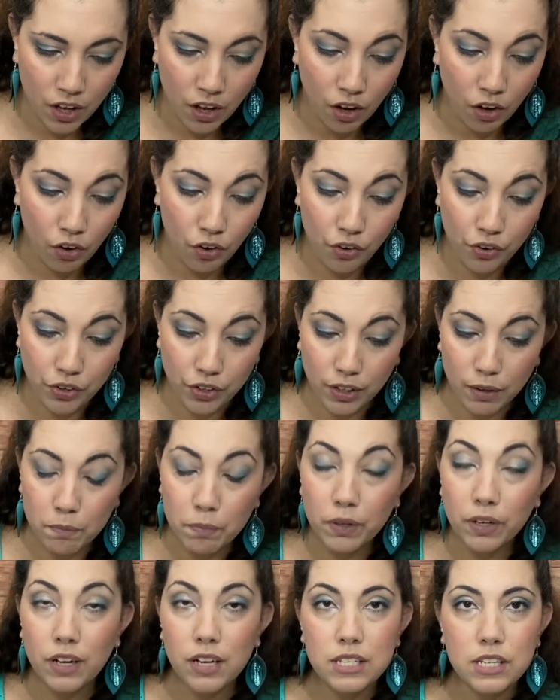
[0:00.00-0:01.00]
oh, you can
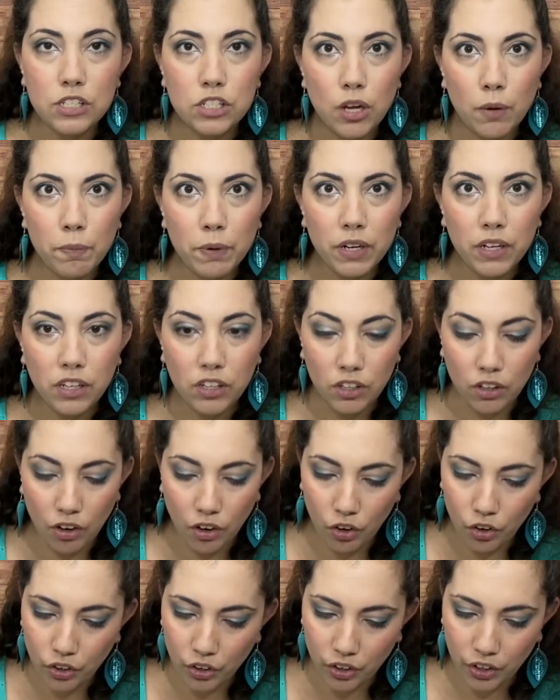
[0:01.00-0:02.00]
put it as a topping in
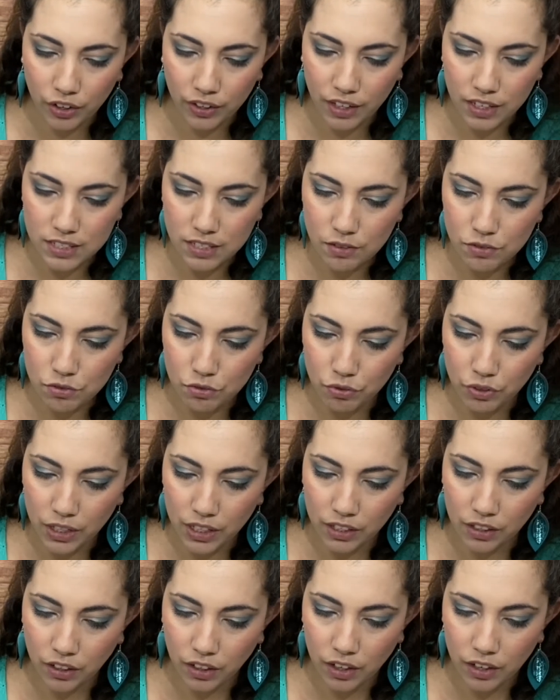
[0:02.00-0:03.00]
yogurt. That sounds really
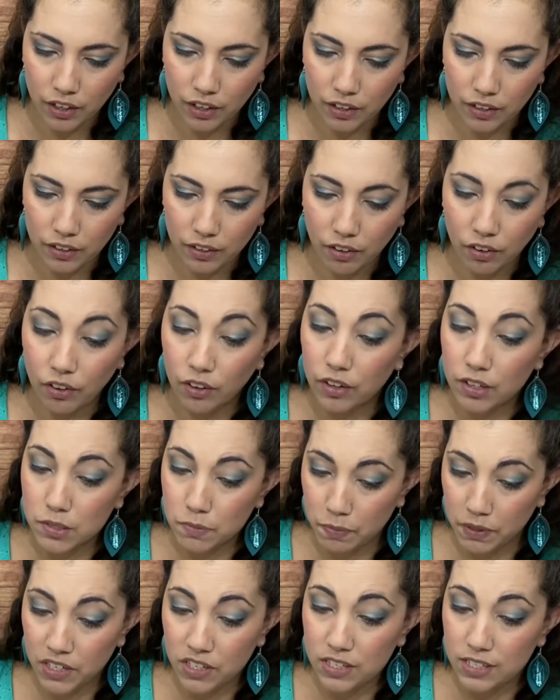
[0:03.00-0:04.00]
good. Or
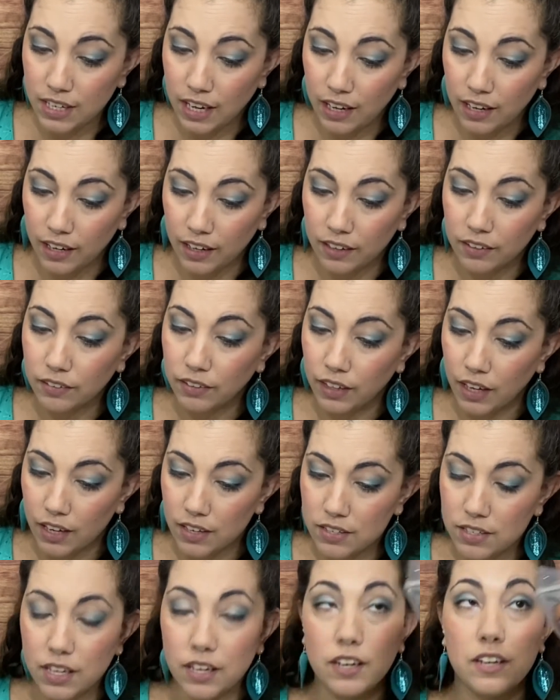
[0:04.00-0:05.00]
spinach salad.
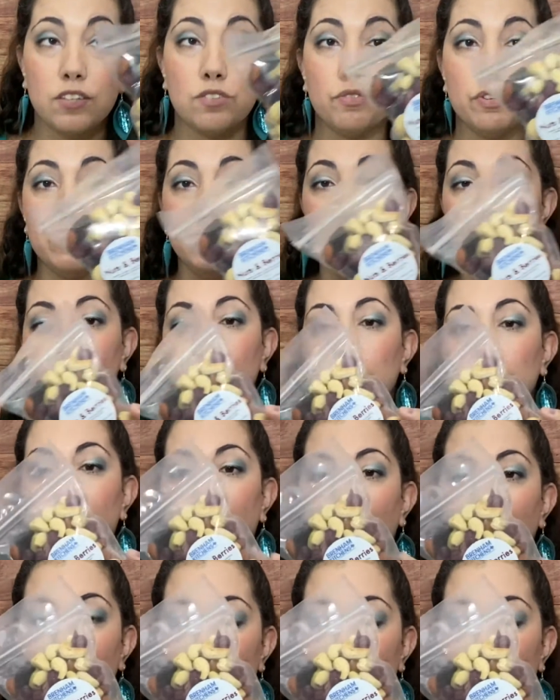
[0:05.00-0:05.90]
Yes. And it's resealable bag.